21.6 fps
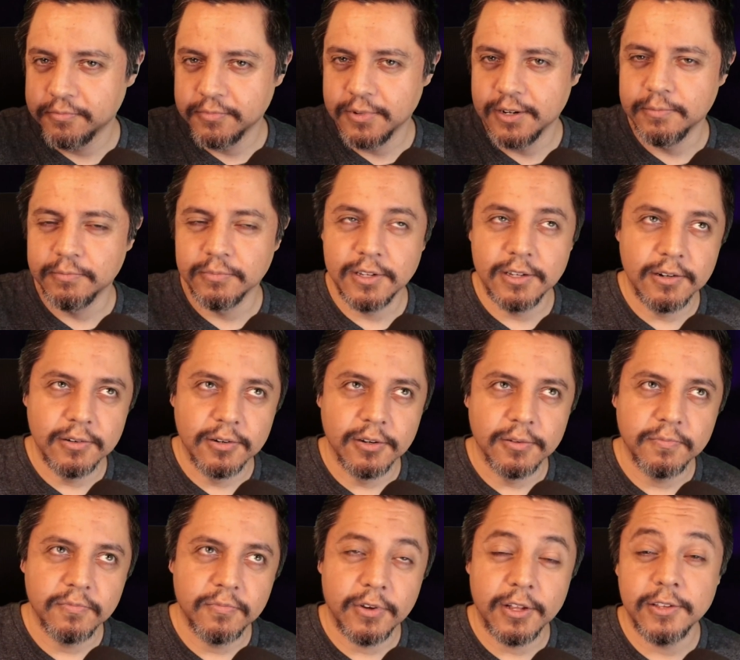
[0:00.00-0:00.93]
right? I don't
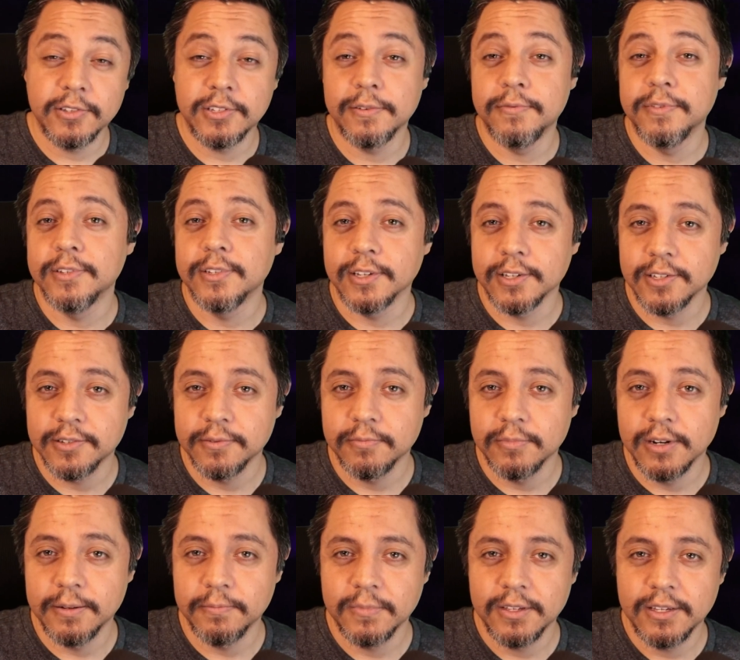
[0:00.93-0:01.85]
know. Fallout 76,
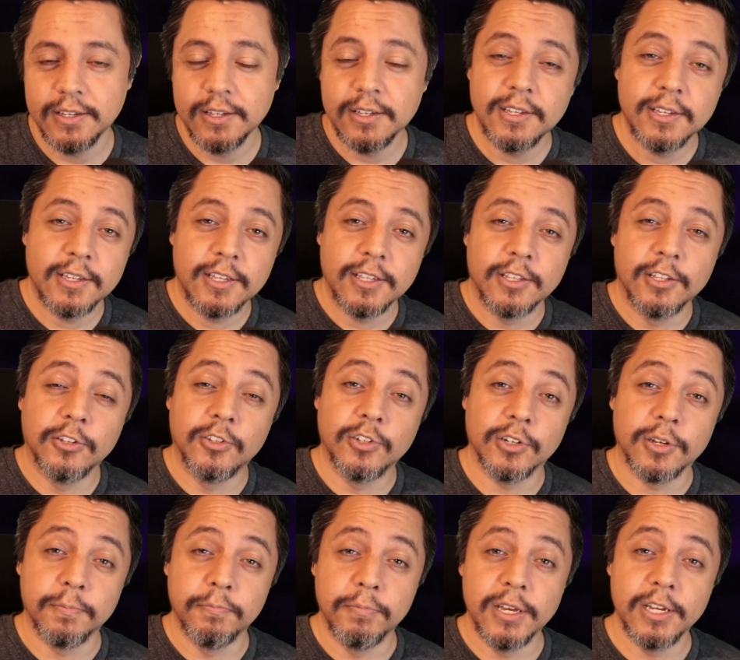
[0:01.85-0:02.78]
right? They
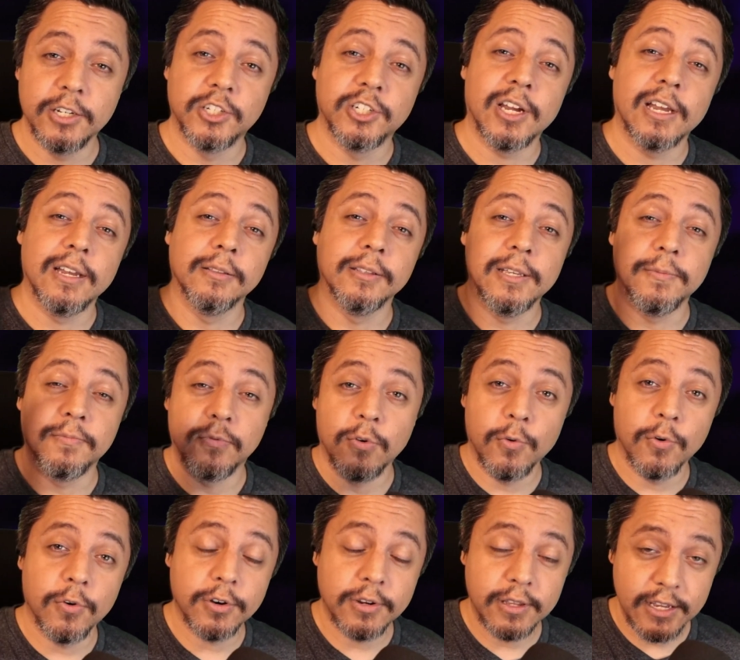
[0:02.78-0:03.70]
took a big giant leap
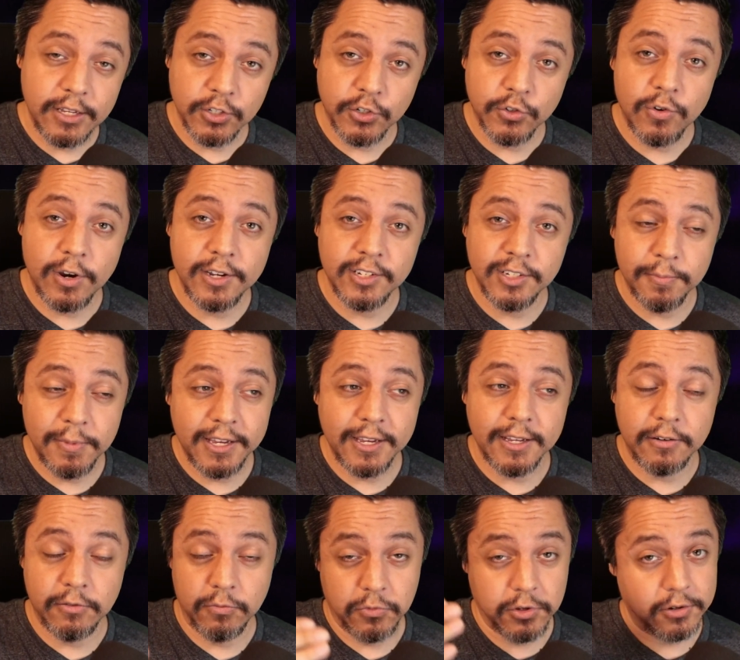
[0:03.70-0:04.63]
forward in trying to make
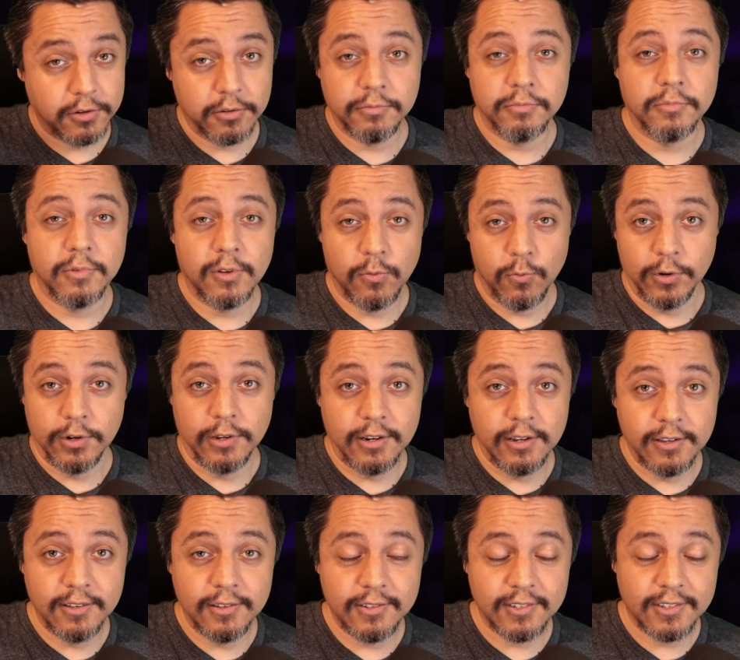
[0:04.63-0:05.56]
it, you know, what it
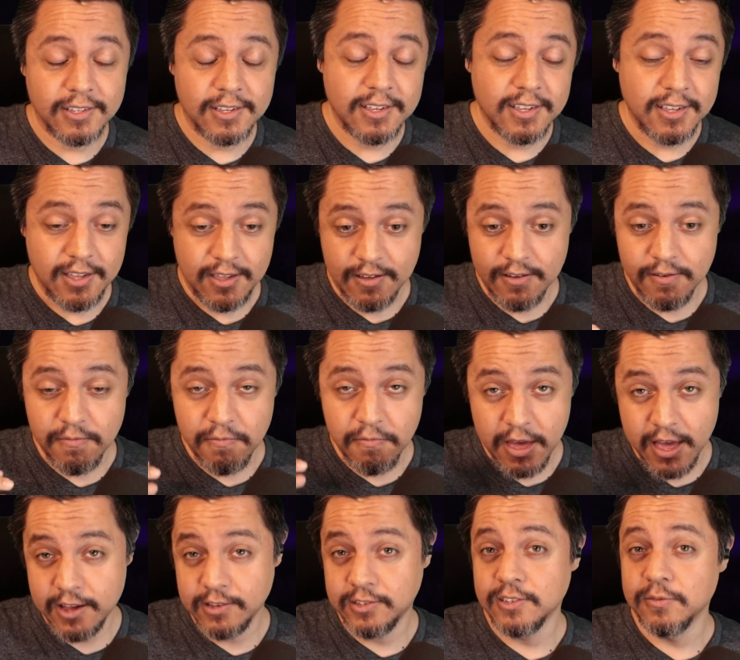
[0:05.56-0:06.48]
is, a
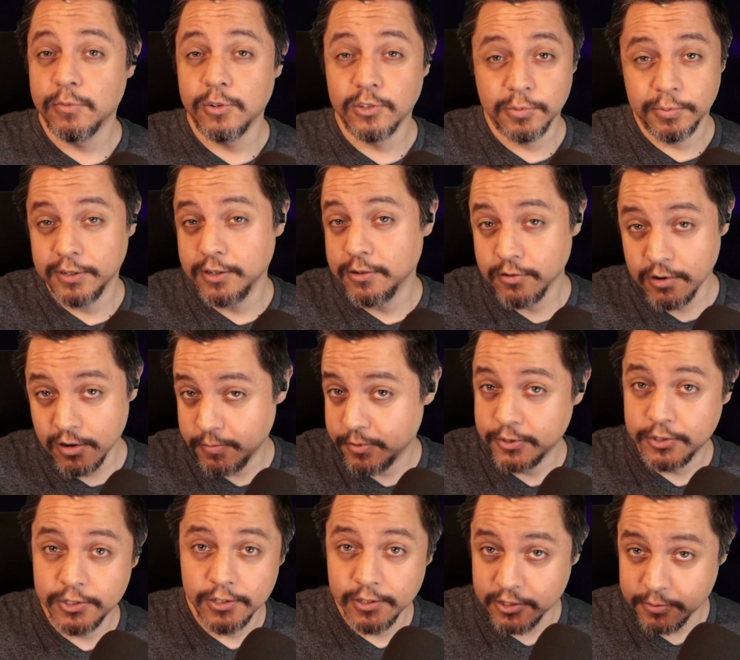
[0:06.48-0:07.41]
massive multiplayer
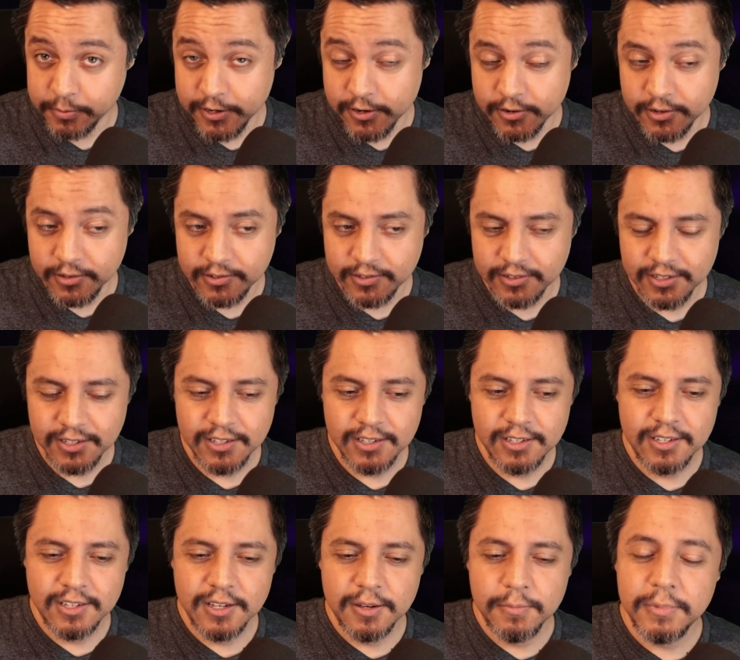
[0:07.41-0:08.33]
RPG experience.
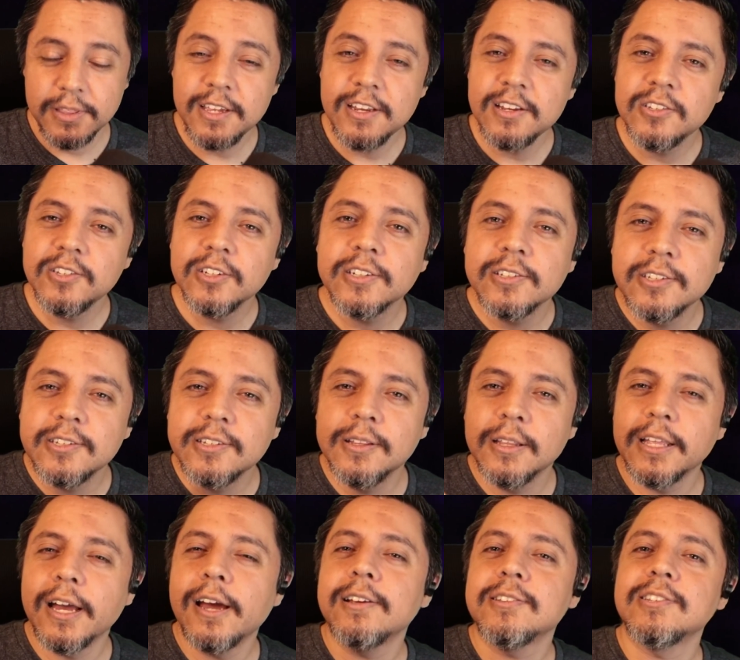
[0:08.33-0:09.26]
But then it took
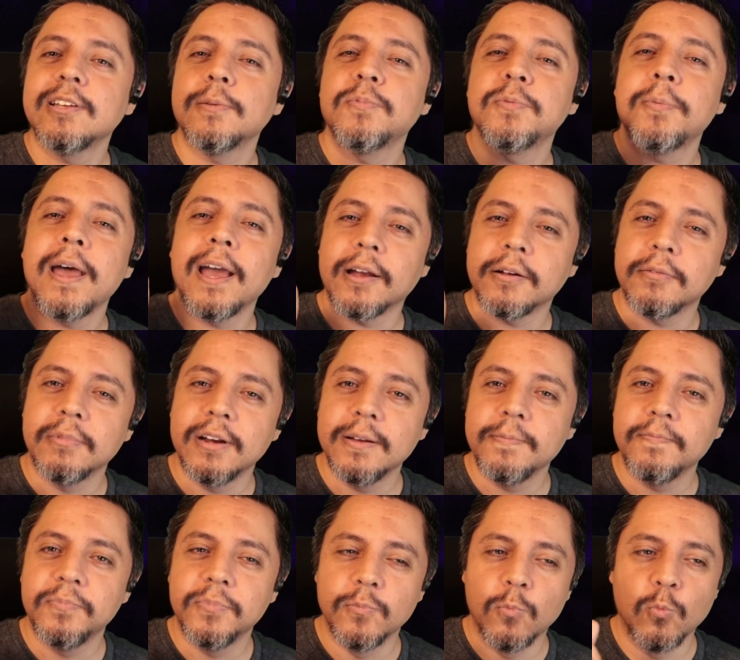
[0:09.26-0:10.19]
a lot of steps back,
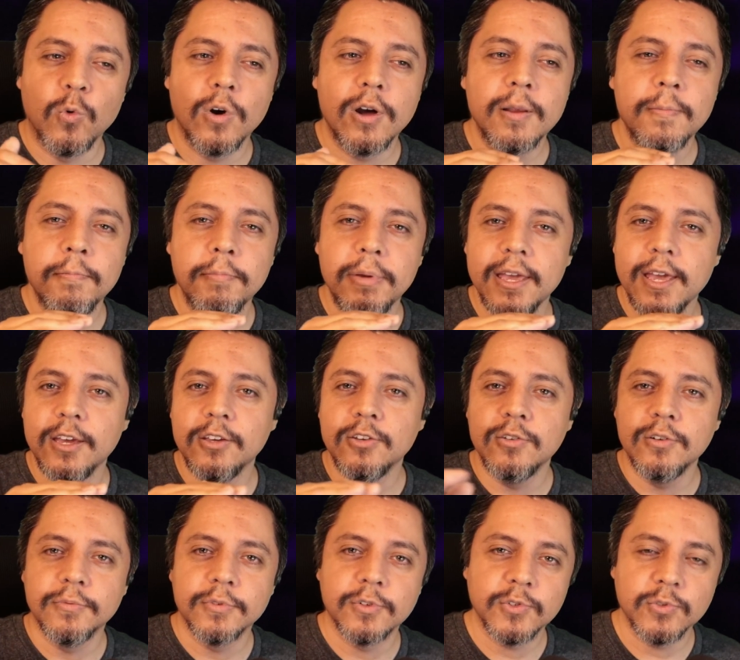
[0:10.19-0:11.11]
right? One big
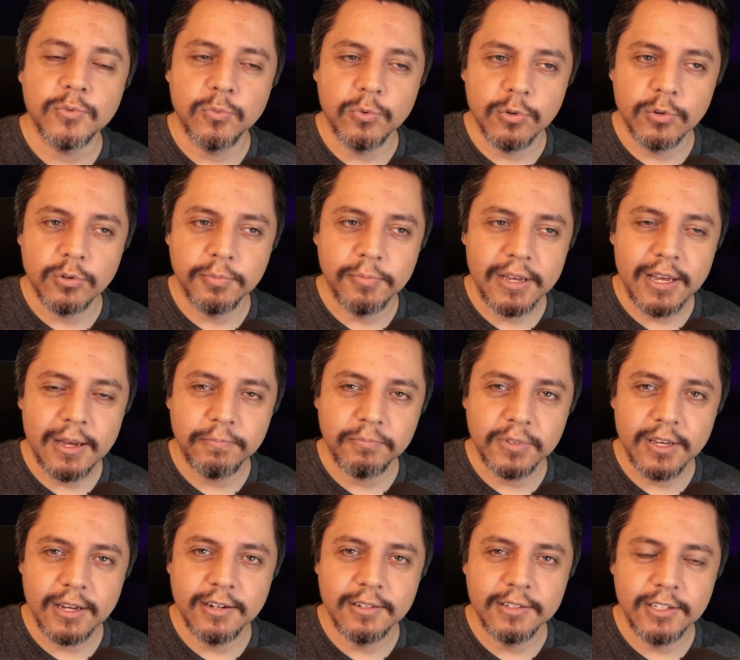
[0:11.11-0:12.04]
universal world map
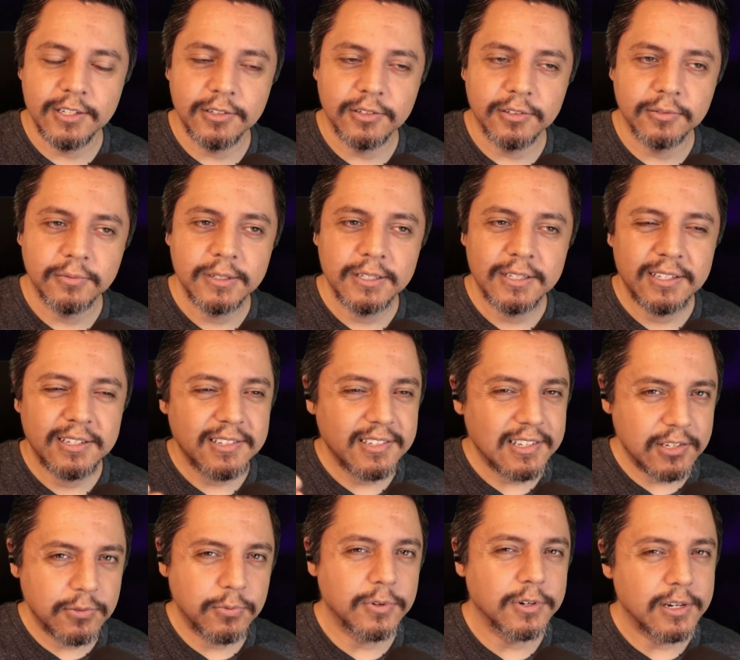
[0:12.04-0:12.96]
kind of deal,
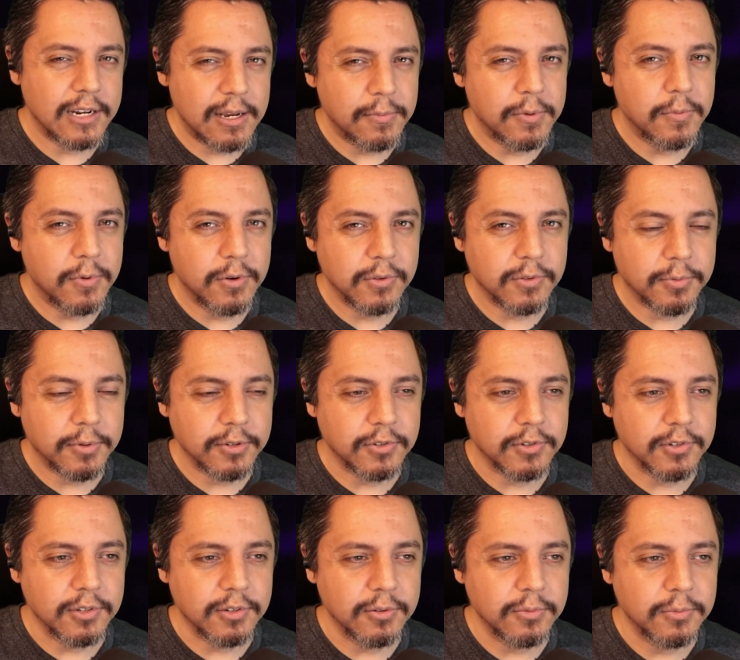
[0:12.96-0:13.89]
because that's what an MMO is supposed
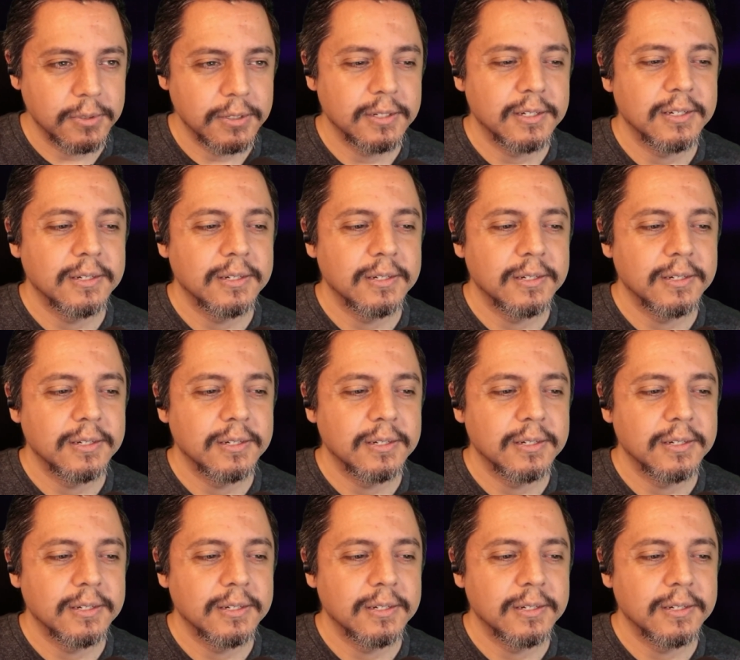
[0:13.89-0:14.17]
to do.